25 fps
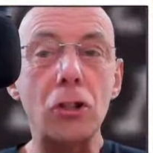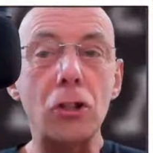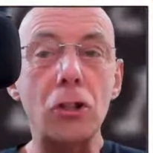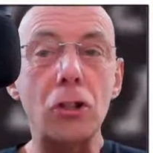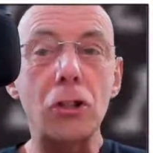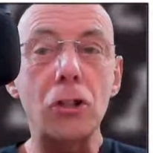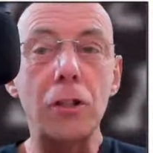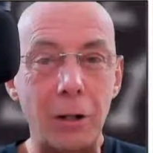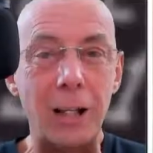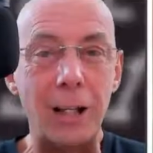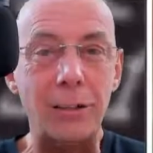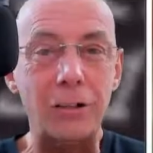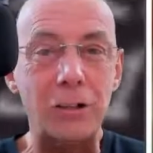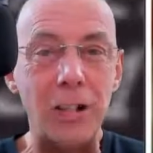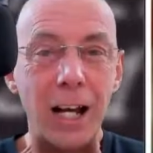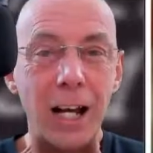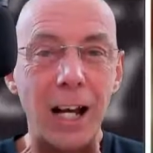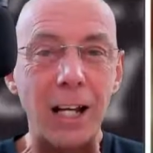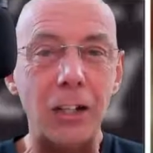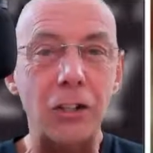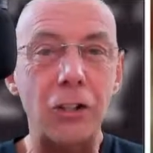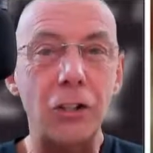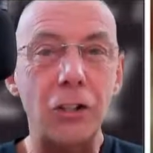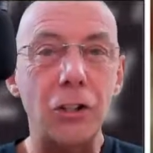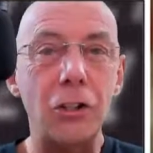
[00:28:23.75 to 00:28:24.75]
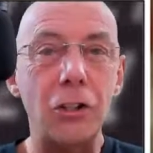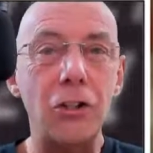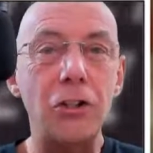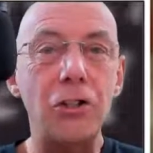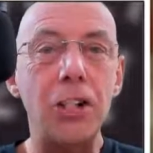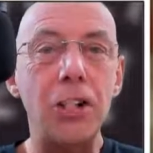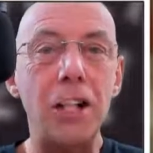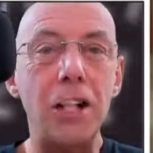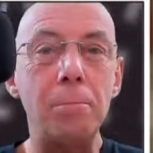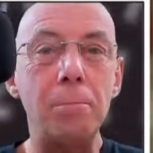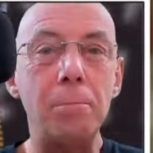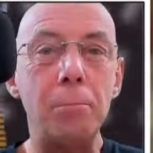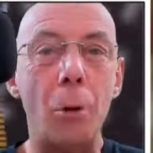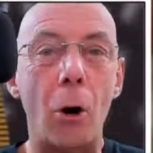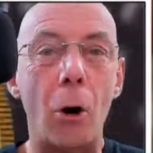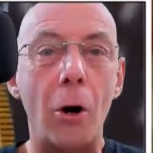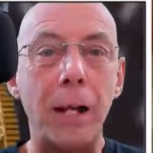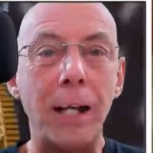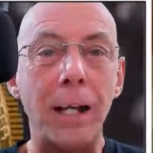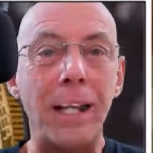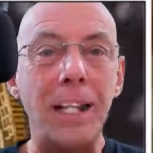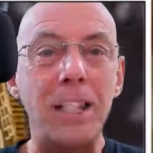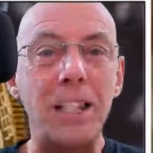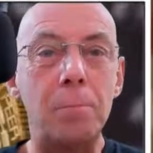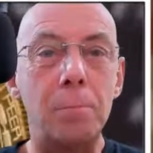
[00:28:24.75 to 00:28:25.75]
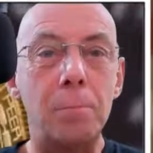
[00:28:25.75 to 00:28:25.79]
of transactions in buying his